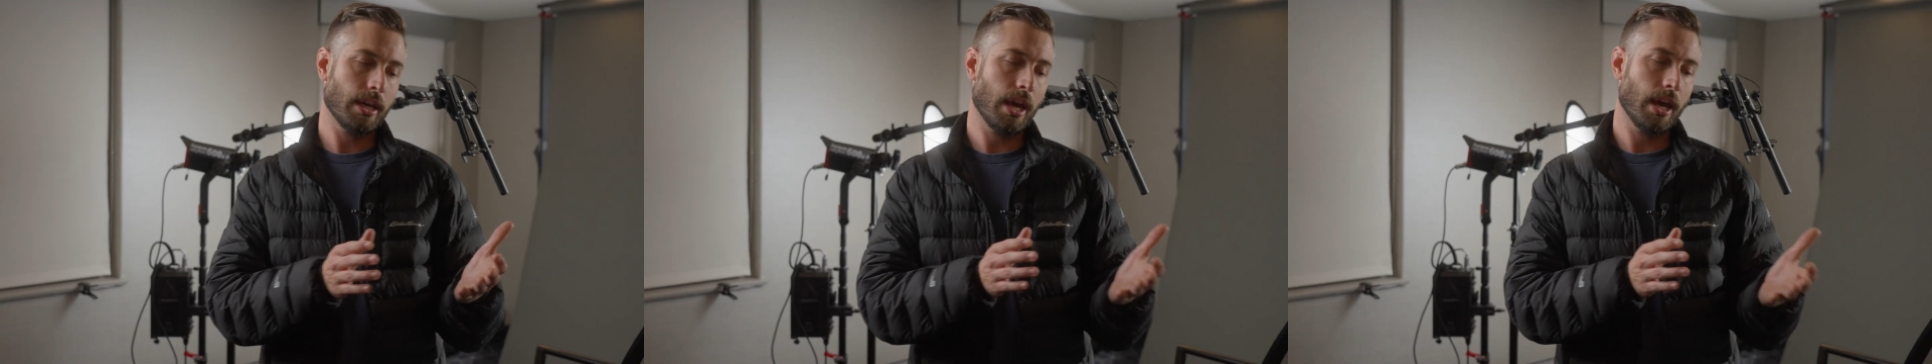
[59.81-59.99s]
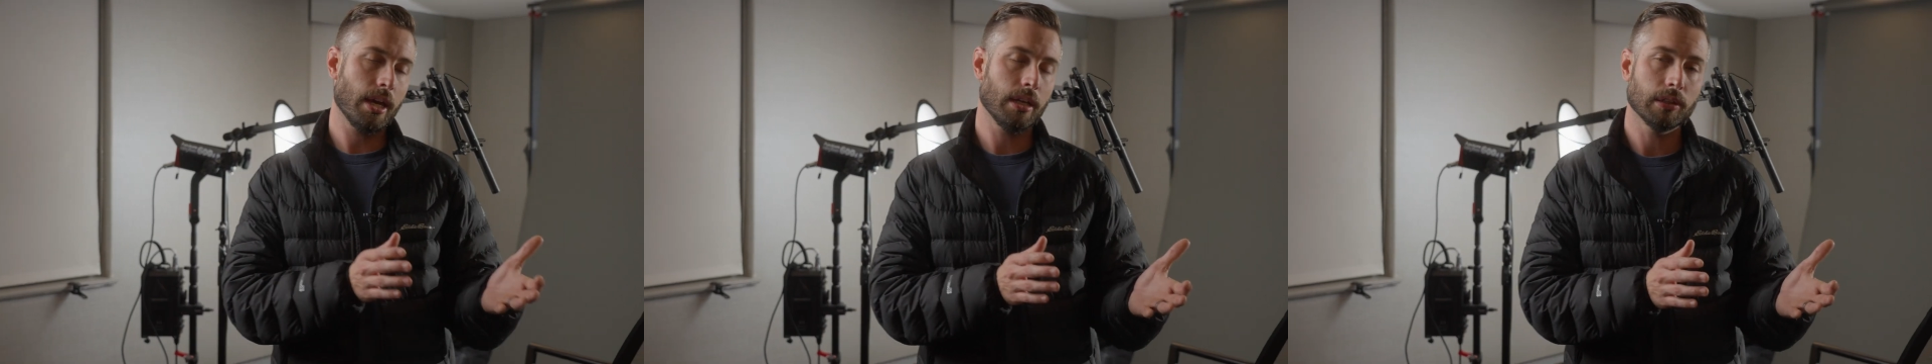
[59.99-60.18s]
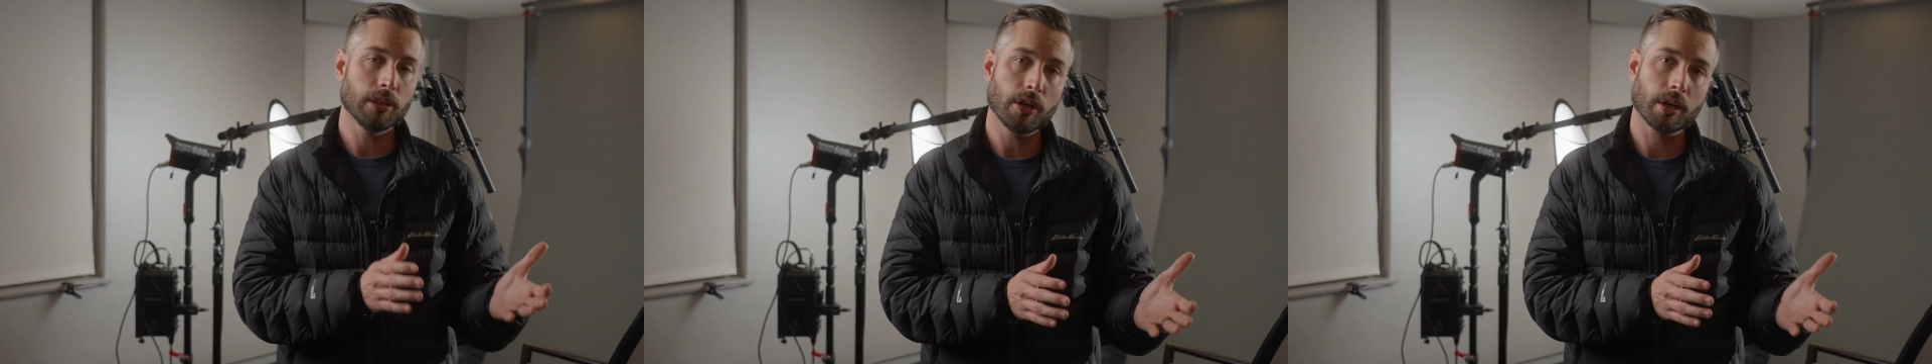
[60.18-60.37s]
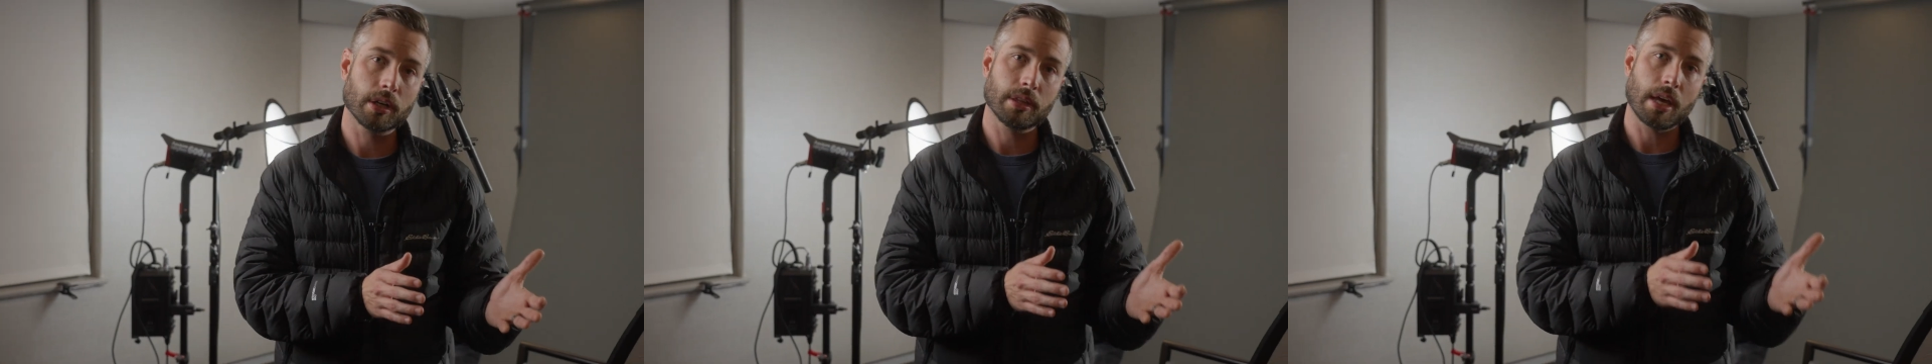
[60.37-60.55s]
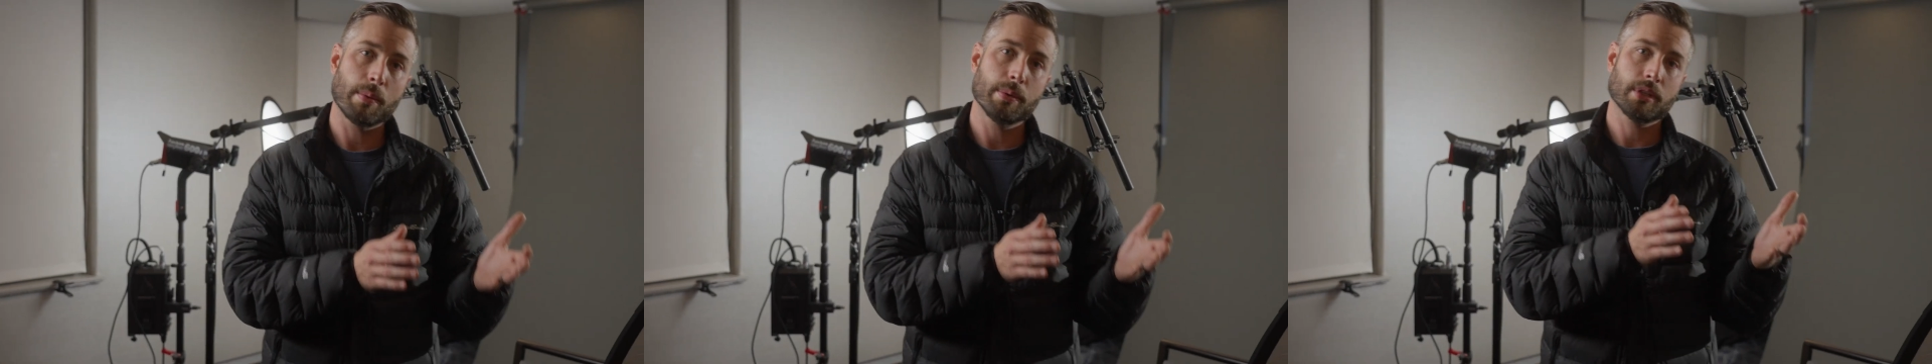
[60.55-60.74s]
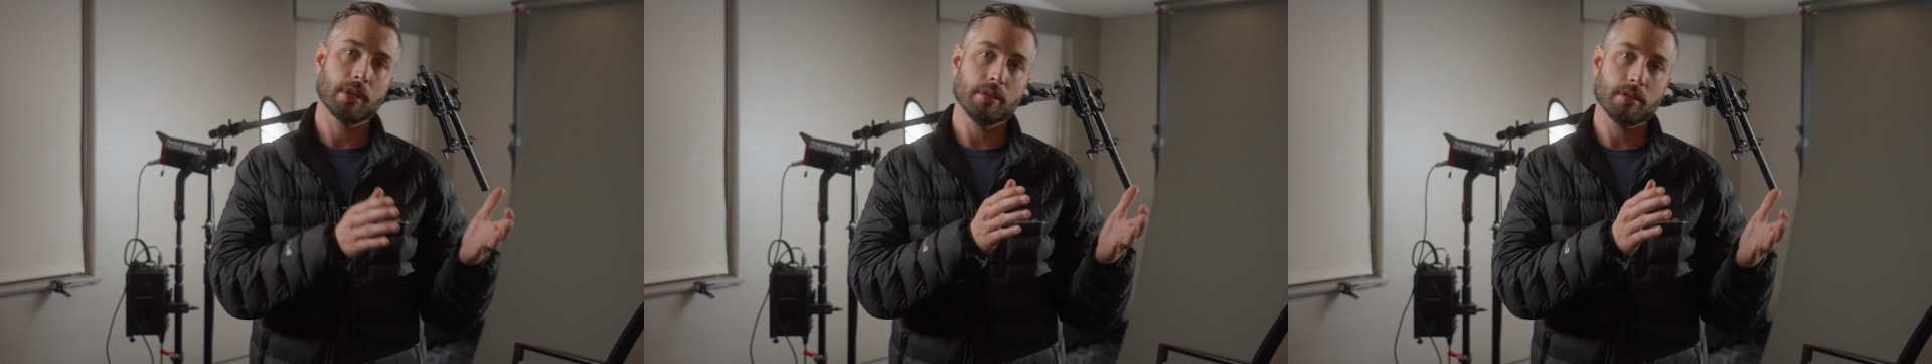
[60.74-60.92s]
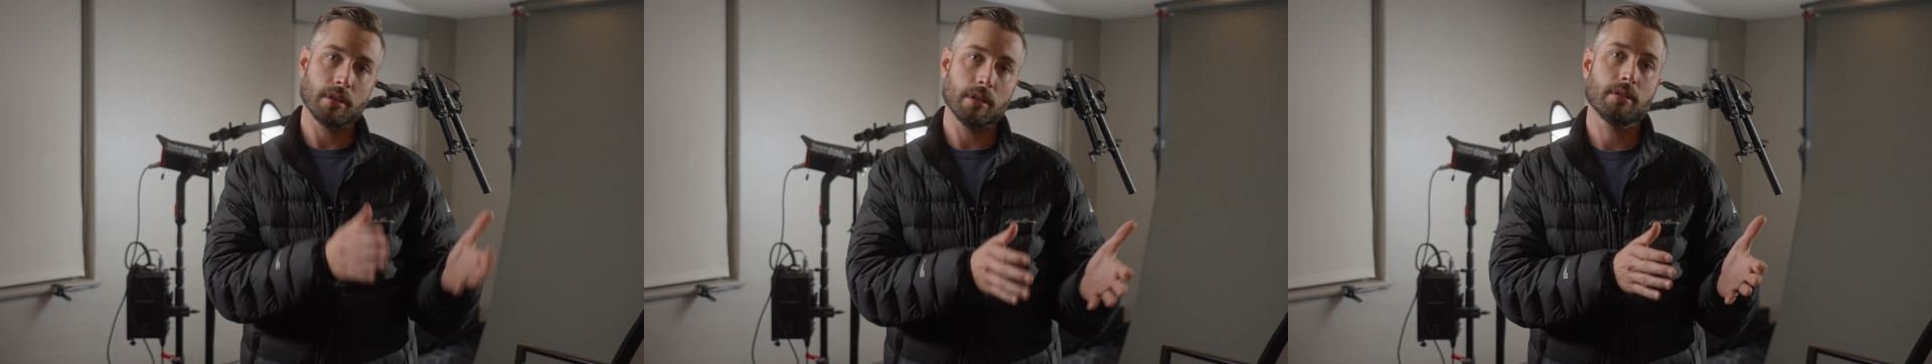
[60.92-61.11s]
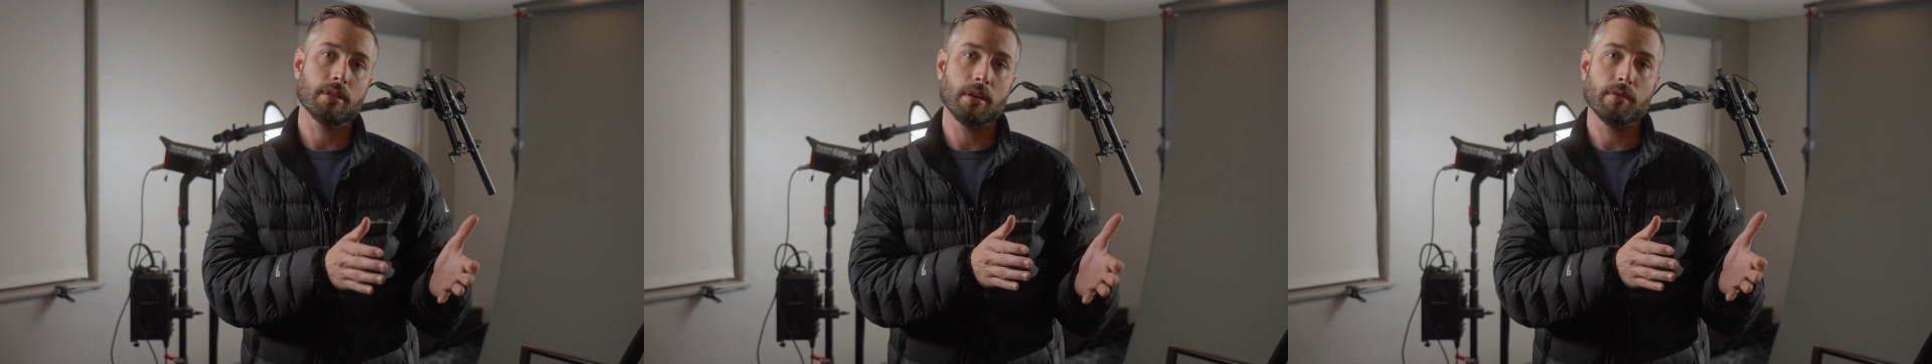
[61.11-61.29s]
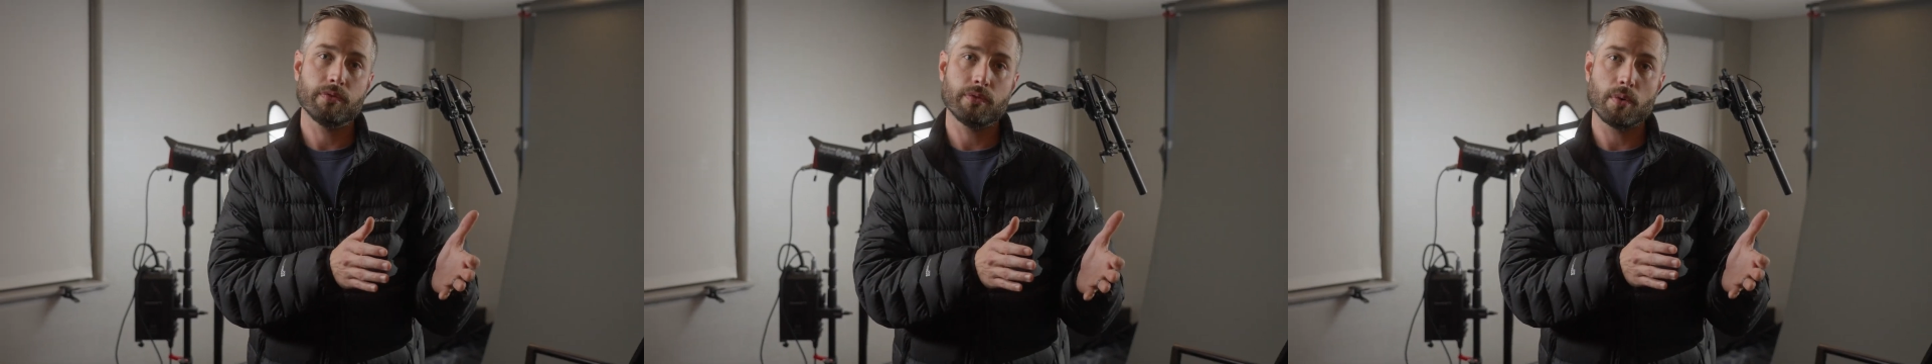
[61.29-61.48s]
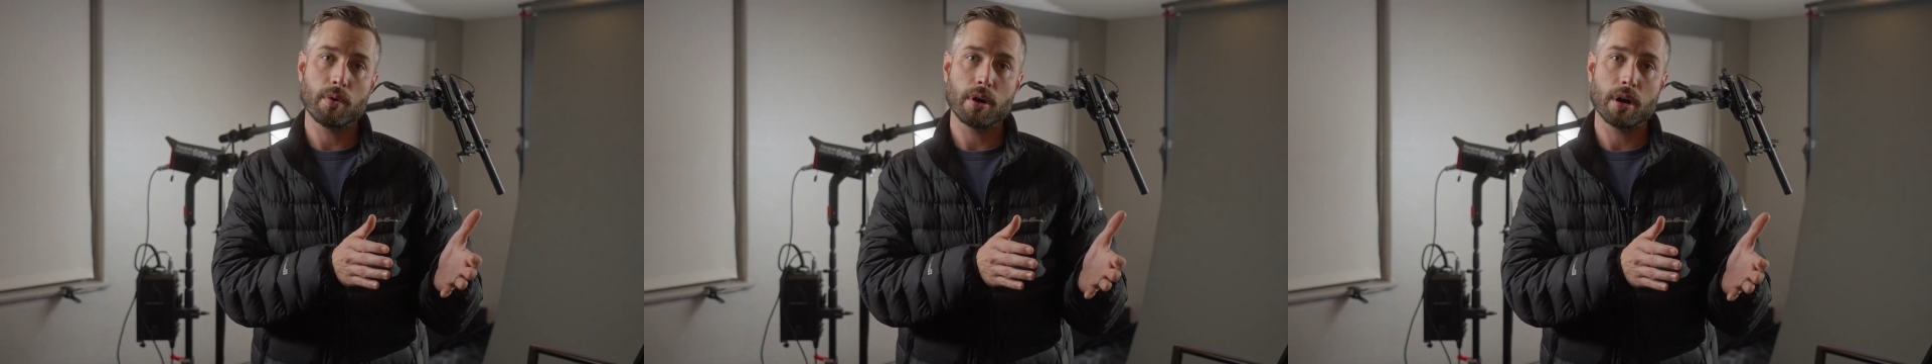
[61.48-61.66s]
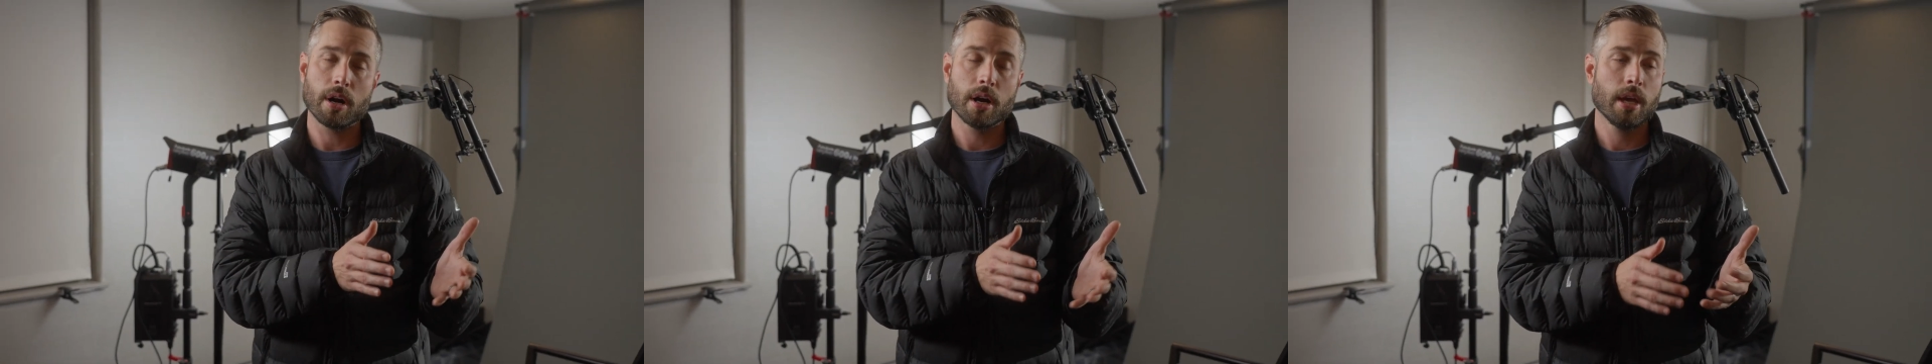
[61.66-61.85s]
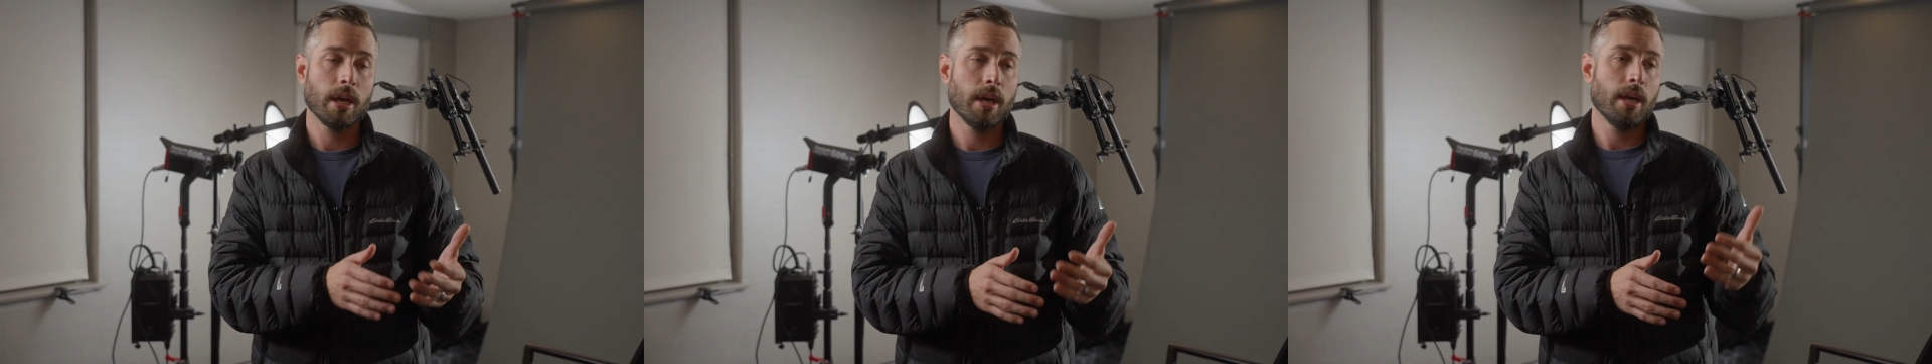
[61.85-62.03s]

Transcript: a look that was consistent for